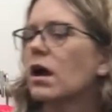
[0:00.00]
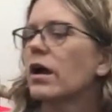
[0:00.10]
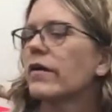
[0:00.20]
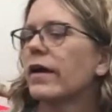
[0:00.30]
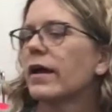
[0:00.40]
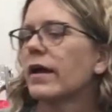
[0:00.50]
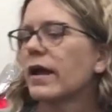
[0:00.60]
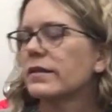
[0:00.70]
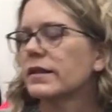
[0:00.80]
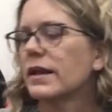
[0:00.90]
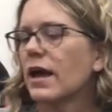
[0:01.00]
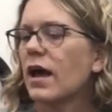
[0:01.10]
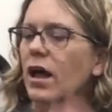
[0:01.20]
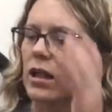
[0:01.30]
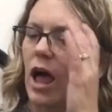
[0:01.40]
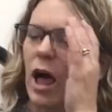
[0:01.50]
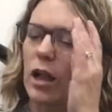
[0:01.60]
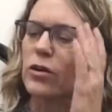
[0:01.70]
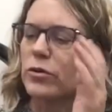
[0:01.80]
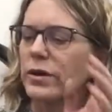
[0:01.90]
Okay, Linda
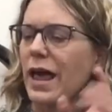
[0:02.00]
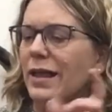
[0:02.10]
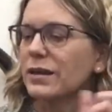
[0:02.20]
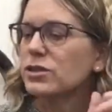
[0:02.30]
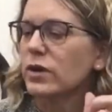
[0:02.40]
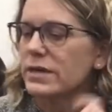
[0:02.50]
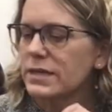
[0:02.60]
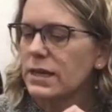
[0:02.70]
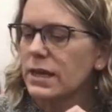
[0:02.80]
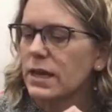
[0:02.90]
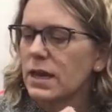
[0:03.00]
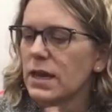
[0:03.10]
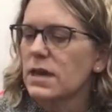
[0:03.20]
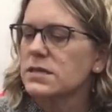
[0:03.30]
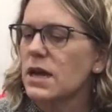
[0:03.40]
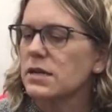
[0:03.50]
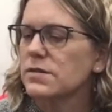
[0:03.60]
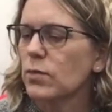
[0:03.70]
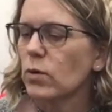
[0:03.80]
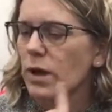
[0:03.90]
Allard Ellen Tracy, size
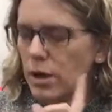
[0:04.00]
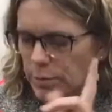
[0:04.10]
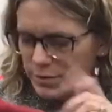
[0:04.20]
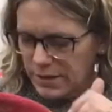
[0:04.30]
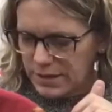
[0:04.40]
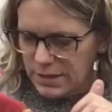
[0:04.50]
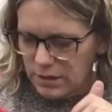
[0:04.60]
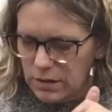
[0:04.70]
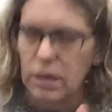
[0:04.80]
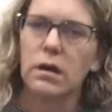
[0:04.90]
4, 100% silk.